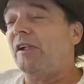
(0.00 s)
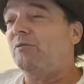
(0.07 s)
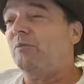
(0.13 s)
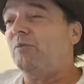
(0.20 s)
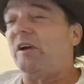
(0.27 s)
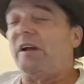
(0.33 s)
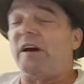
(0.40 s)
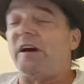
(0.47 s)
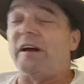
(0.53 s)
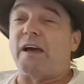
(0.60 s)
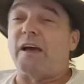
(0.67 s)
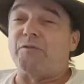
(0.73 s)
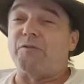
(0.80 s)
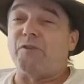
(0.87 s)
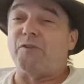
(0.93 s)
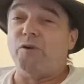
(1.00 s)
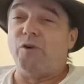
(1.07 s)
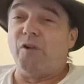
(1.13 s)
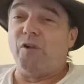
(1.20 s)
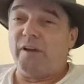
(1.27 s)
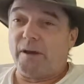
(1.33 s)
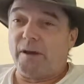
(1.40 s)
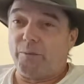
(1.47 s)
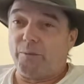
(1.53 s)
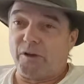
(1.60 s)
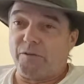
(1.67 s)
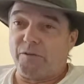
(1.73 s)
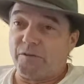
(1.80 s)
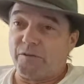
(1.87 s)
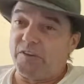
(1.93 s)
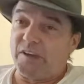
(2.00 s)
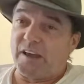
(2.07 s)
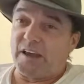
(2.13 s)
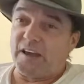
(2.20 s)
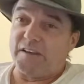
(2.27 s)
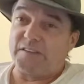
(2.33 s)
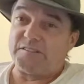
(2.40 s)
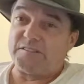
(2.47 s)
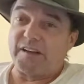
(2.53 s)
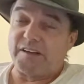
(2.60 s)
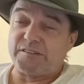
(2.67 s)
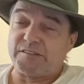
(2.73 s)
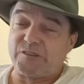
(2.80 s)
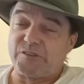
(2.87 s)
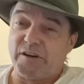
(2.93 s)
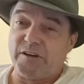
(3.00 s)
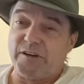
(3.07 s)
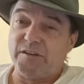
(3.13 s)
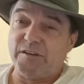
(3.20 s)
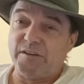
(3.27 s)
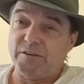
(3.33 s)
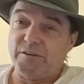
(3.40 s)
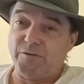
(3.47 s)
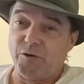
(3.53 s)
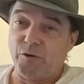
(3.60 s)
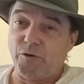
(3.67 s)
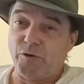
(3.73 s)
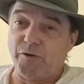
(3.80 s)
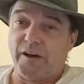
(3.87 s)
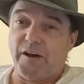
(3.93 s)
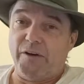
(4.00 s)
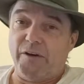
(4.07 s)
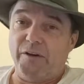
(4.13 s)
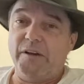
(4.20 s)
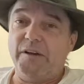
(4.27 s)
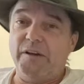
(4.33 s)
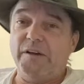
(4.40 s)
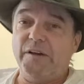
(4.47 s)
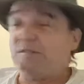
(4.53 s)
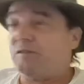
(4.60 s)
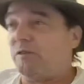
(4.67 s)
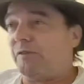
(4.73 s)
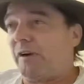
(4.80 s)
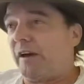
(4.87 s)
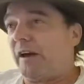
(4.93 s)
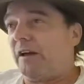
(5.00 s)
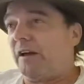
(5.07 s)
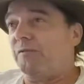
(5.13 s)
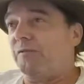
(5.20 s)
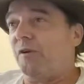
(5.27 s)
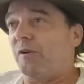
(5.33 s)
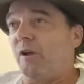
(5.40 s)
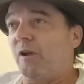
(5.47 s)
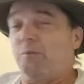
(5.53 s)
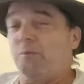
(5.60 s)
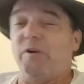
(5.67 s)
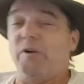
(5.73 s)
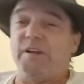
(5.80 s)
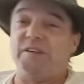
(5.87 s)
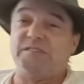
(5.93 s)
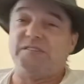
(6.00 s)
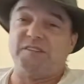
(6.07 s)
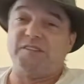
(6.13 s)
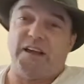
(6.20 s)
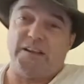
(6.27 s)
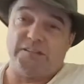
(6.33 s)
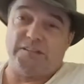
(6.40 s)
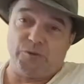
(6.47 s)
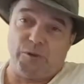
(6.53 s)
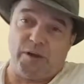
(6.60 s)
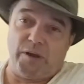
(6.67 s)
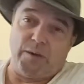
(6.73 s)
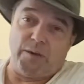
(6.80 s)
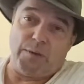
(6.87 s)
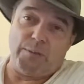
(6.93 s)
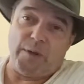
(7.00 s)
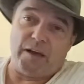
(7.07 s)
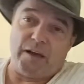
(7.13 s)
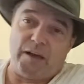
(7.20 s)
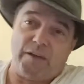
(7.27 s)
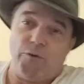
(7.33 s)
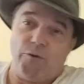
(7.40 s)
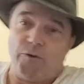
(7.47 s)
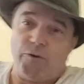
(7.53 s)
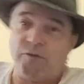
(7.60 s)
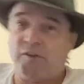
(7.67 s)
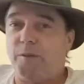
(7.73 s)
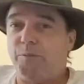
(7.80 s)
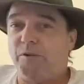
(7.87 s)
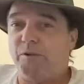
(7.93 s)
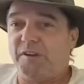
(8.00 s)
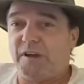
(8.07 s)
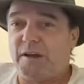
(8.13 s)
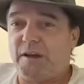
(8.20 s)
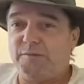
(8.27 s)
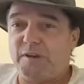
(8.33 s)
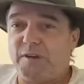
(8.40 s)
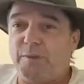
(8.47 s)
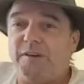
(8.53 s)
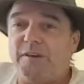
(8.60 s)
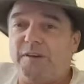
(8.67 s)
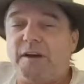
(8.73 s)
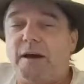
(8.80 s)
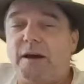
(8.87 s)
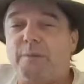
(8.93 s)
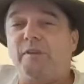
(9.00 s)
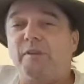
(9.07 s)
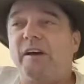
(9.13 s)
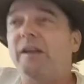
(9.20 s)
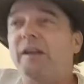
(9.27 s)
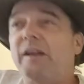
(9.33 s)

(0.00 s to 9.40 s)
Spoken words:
But I got fuel. I'm bringing 50 gallons extra of fuel down. So if I got to fill up one of his cans so he can get me back and forth a couple of times, I'm on top of that.